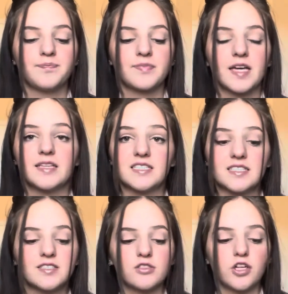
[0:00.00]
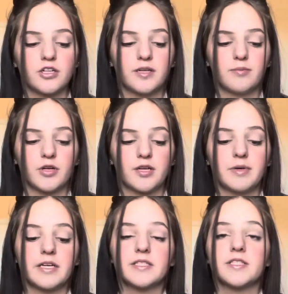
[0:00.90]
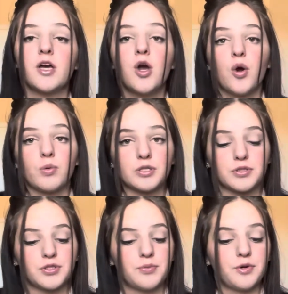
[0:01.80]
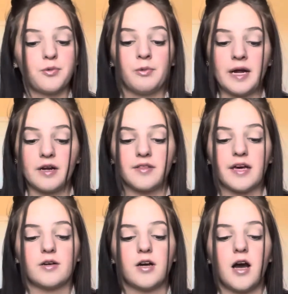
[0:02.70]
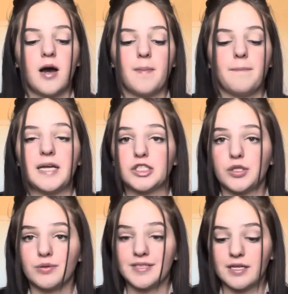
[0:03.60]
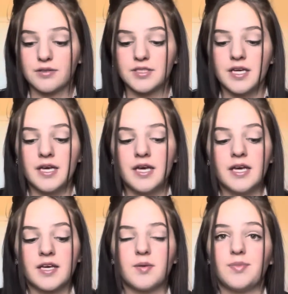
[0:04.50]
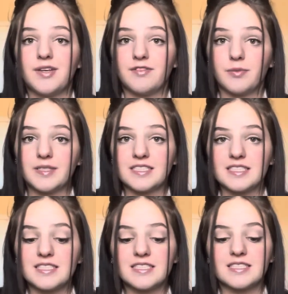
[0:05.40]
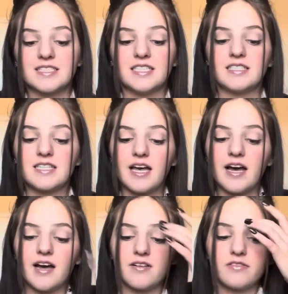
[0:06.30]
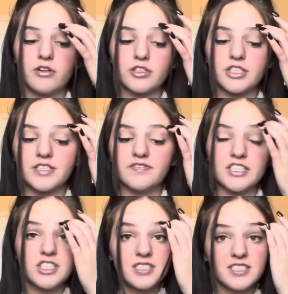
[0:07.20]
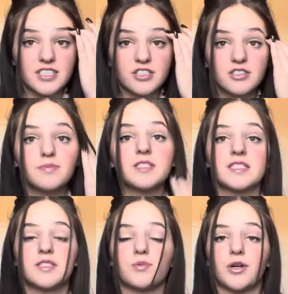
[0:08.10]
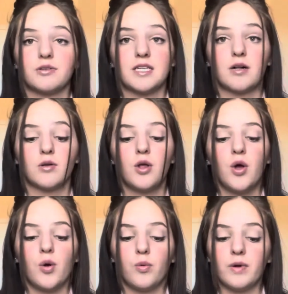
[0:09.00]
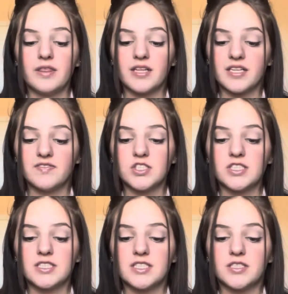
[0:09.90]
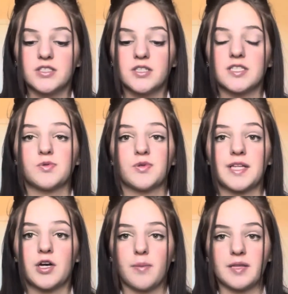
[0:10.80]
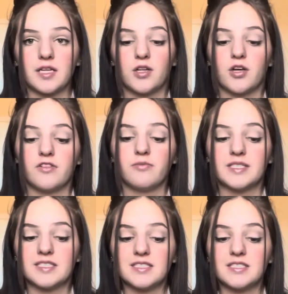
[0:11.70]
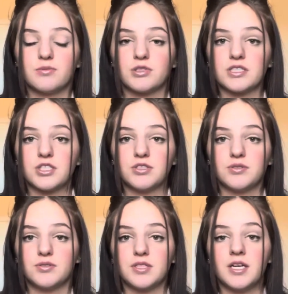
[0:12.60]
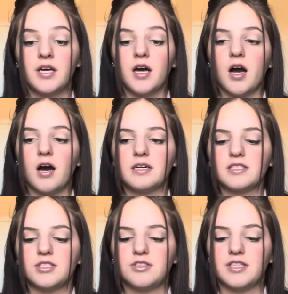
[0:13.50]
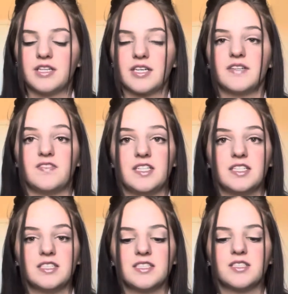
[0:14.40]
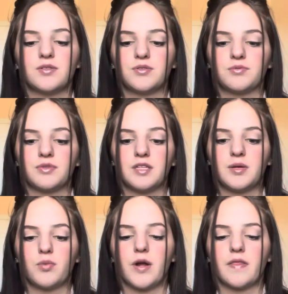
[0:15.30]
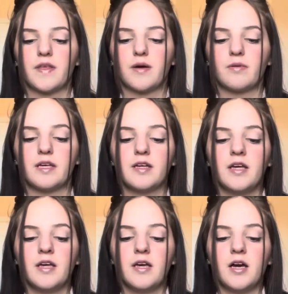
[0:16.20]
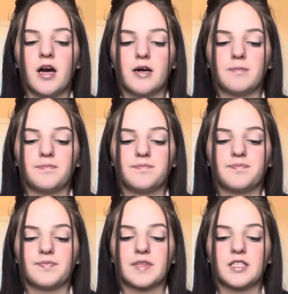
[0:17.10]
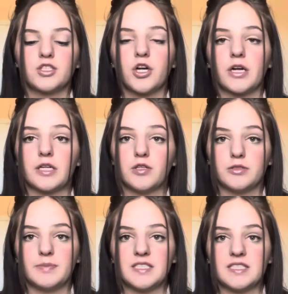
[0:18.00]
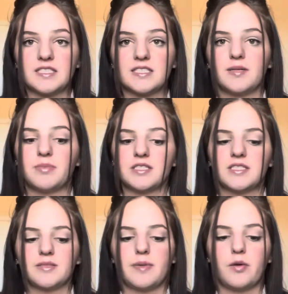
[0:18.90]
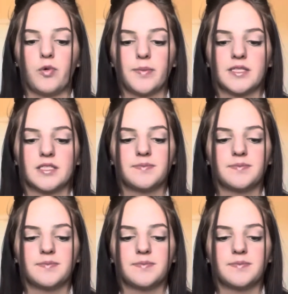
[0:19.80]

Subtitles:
And this is our target market because we're super aware that major hotels compete for businesses in cities that have large convention centers, but since we're a hotel with a convention center, it's really common that a lot of businesses will just choose us due to the convenience. So it's really important that we target those businesses and businessmen and women.